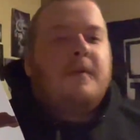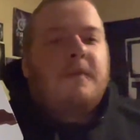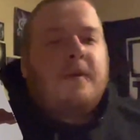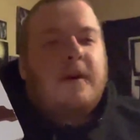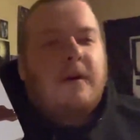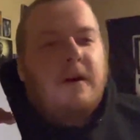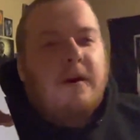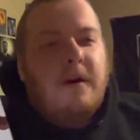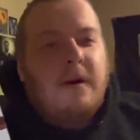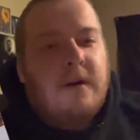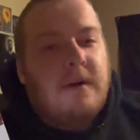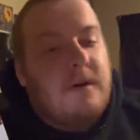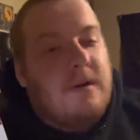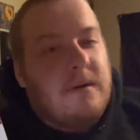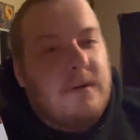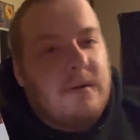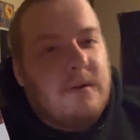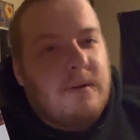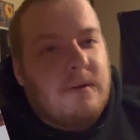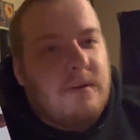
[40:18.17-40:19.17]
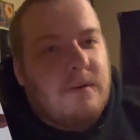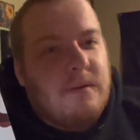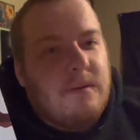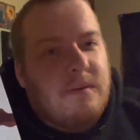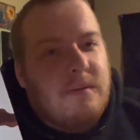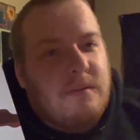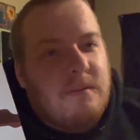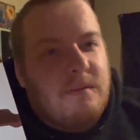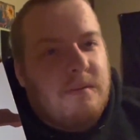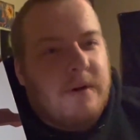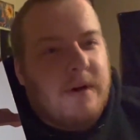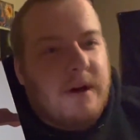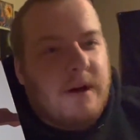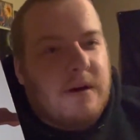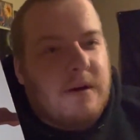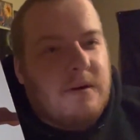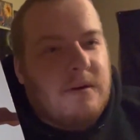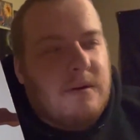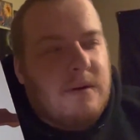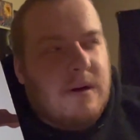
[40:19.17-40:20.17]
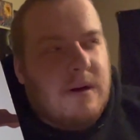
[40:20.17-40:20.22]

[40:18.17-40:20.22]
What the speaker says: very big